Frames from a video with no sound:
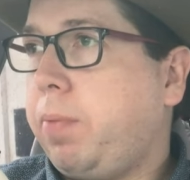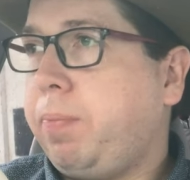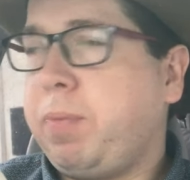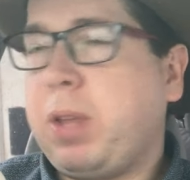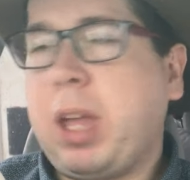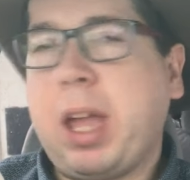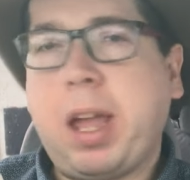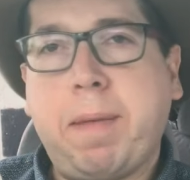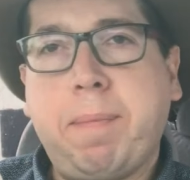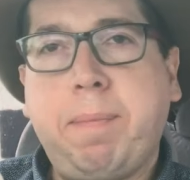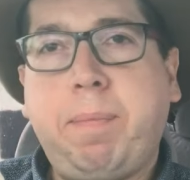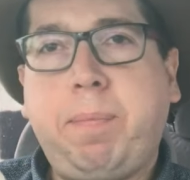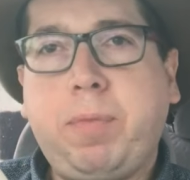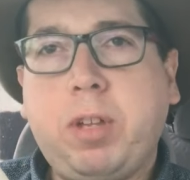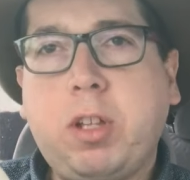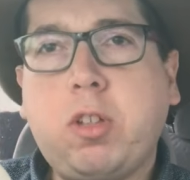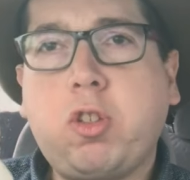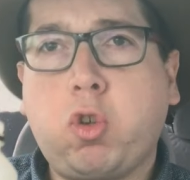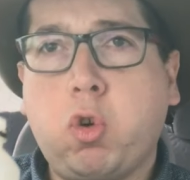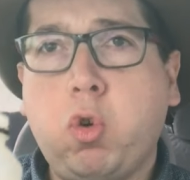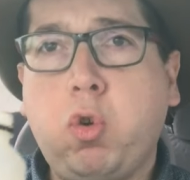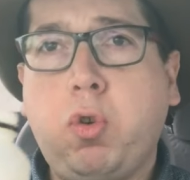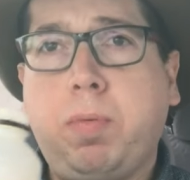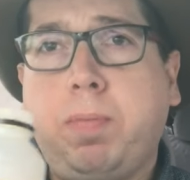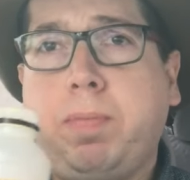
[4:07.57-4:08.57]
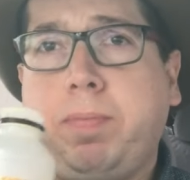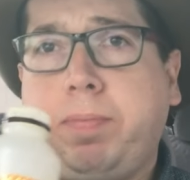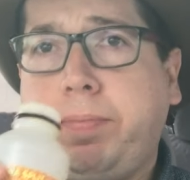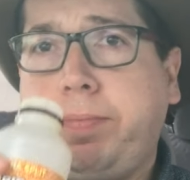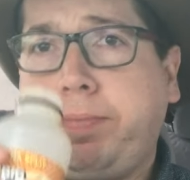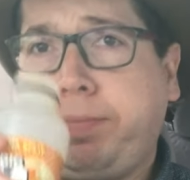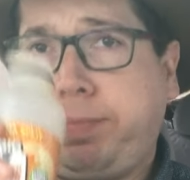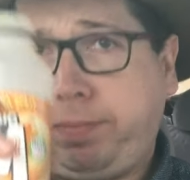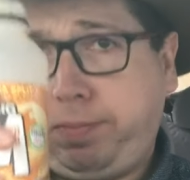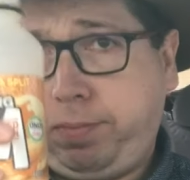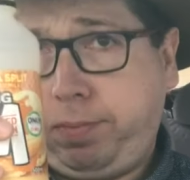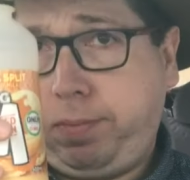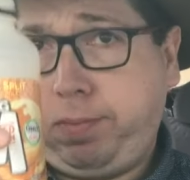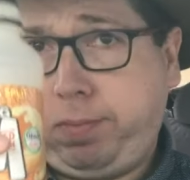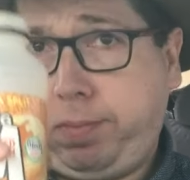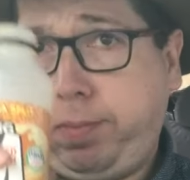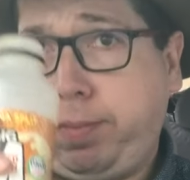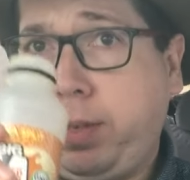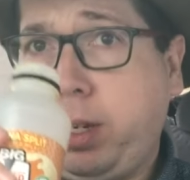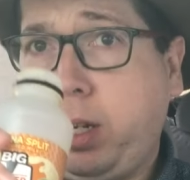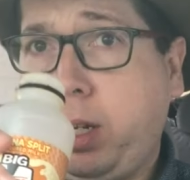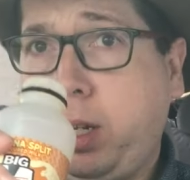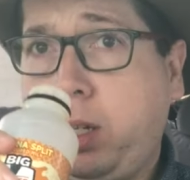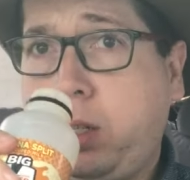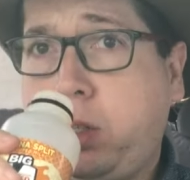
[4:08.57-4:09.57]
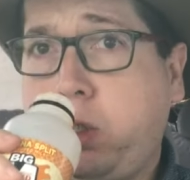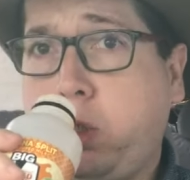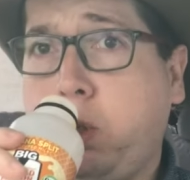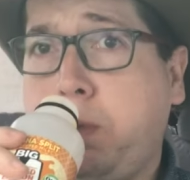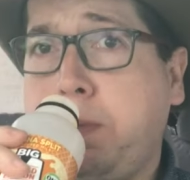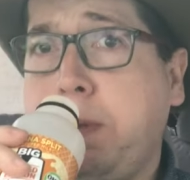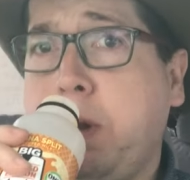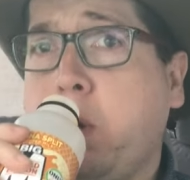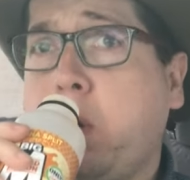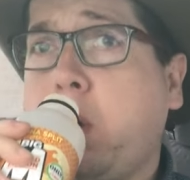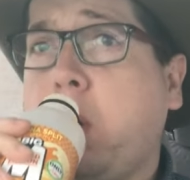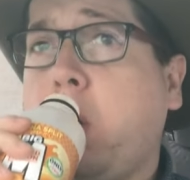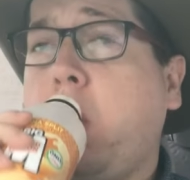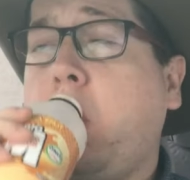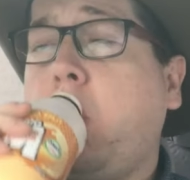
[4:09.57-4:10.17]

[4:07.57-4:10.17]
Yeah, it's good. It's good milk.